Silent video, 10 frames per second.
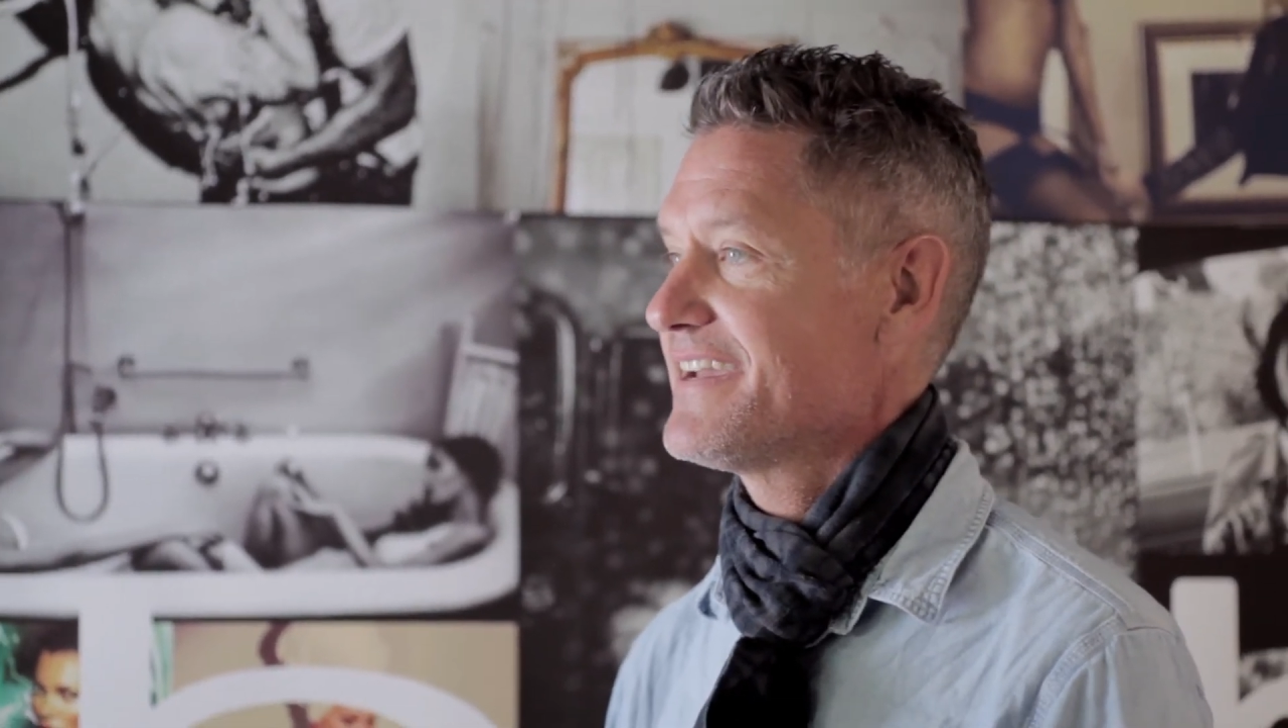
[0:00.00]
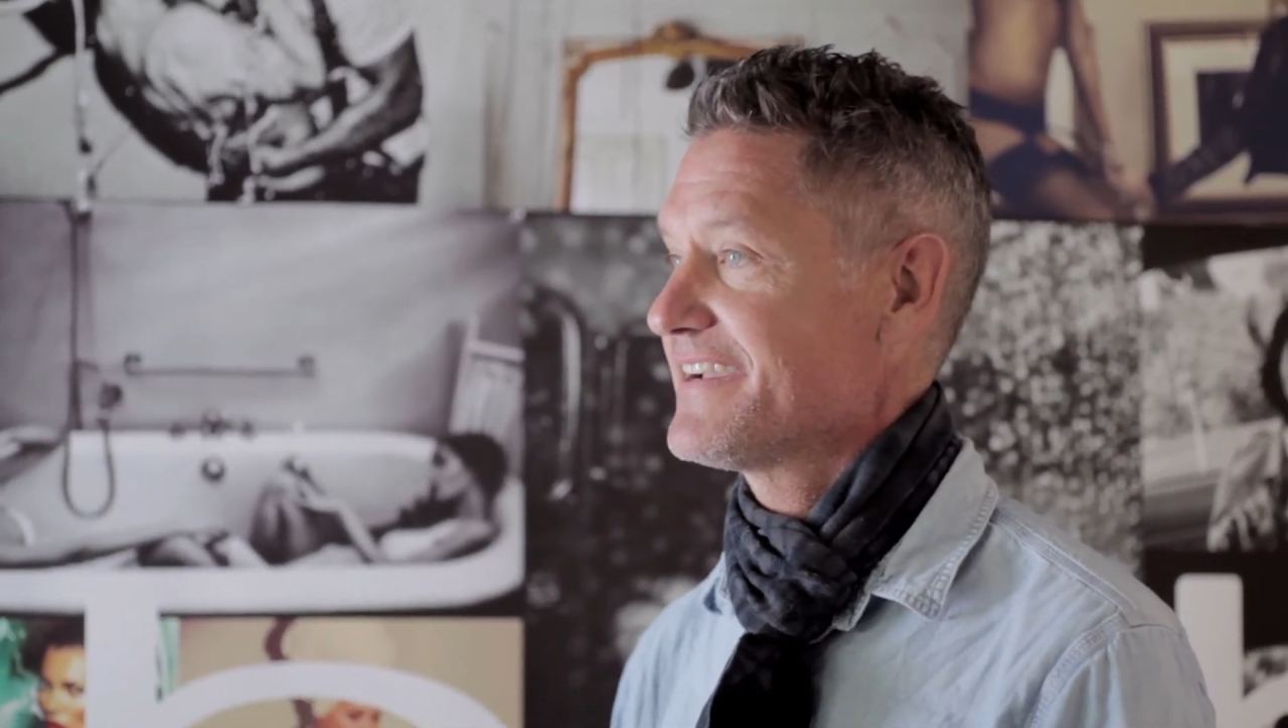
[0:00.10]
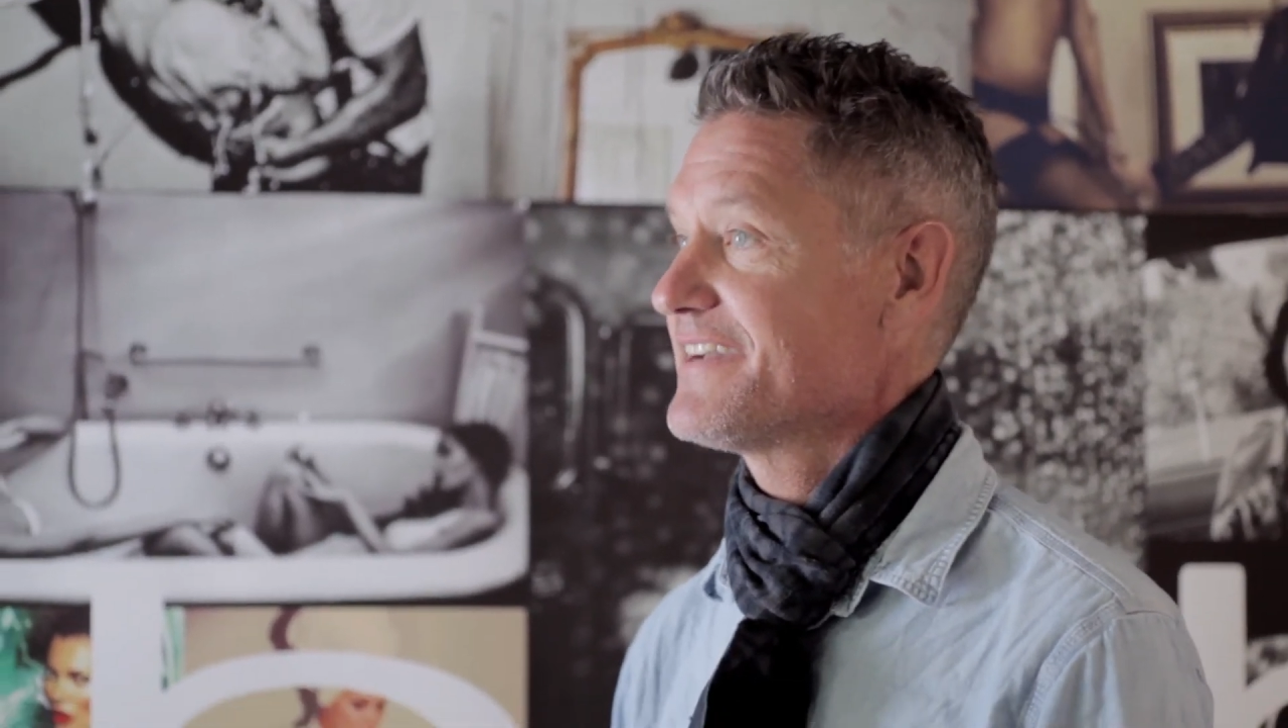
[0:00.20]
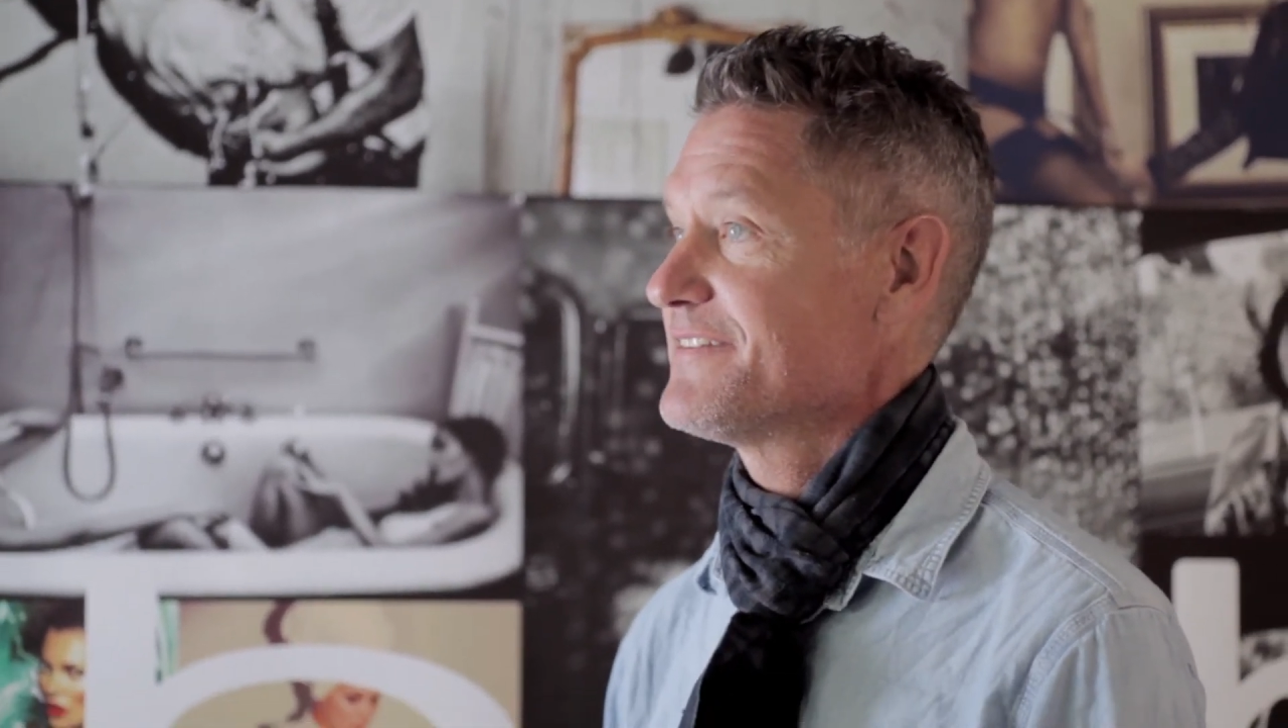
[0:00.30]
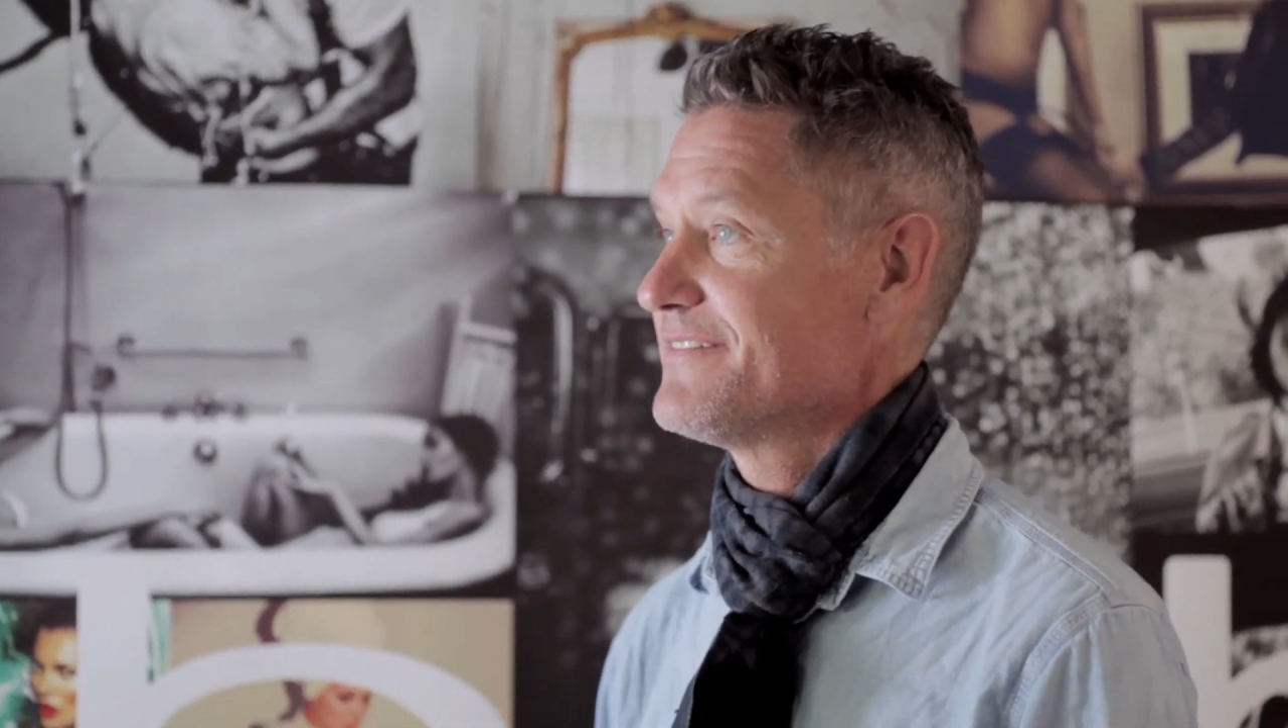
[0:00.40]
and
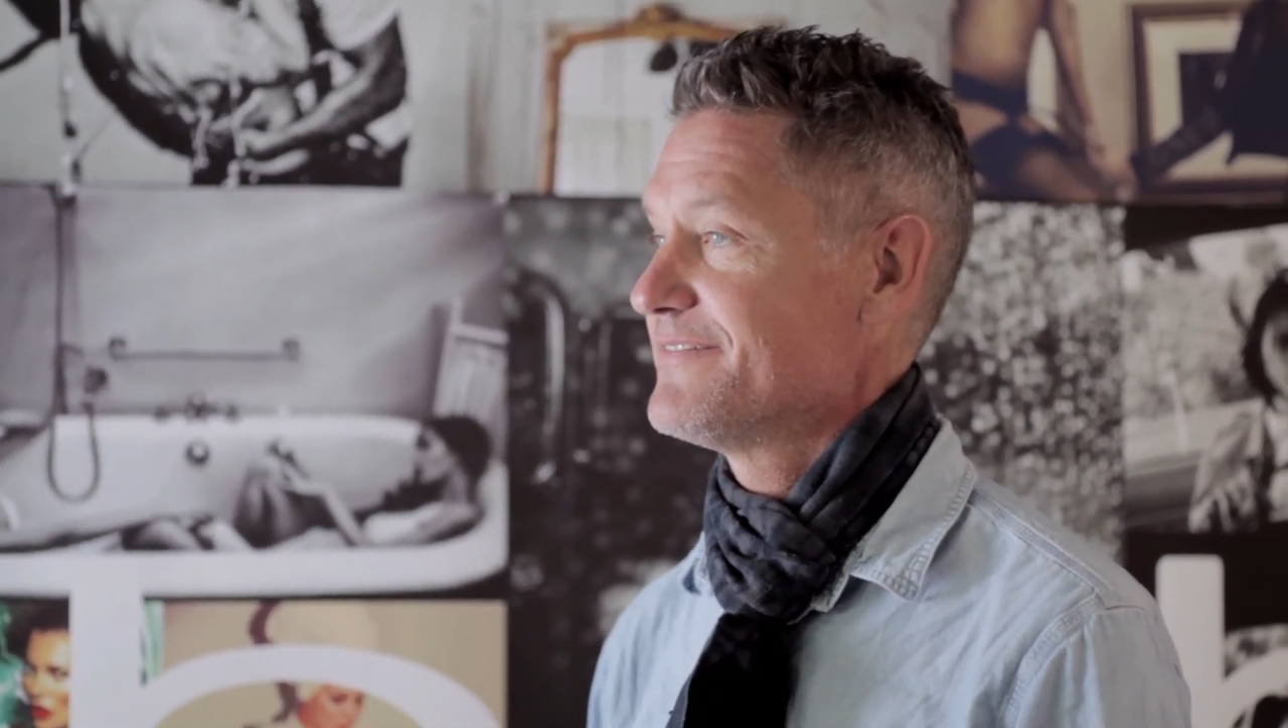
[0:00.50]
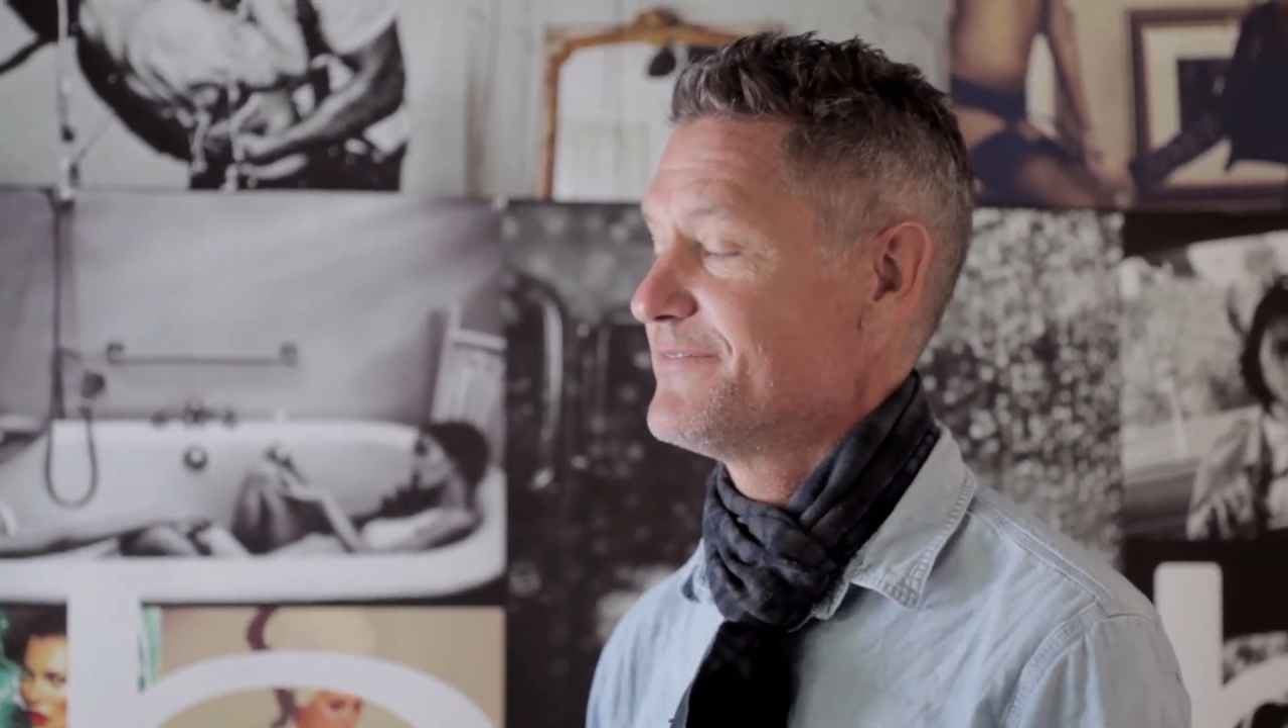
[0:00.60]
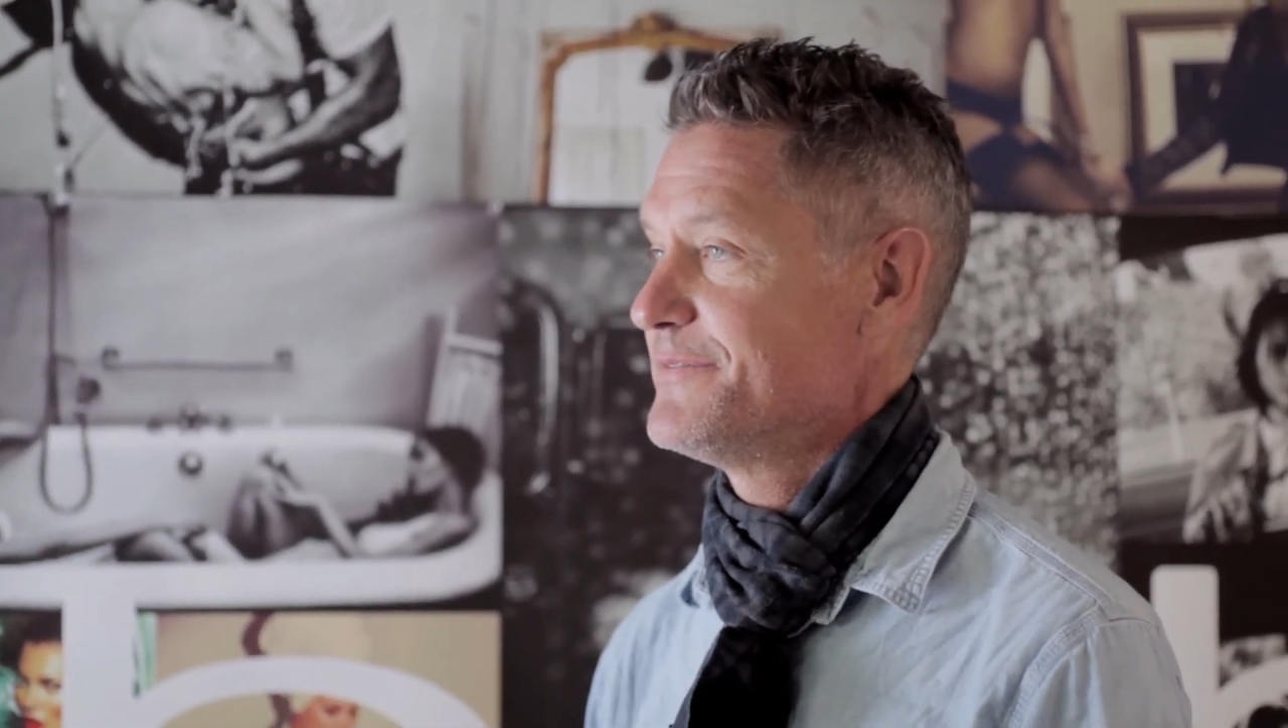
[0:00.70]
I got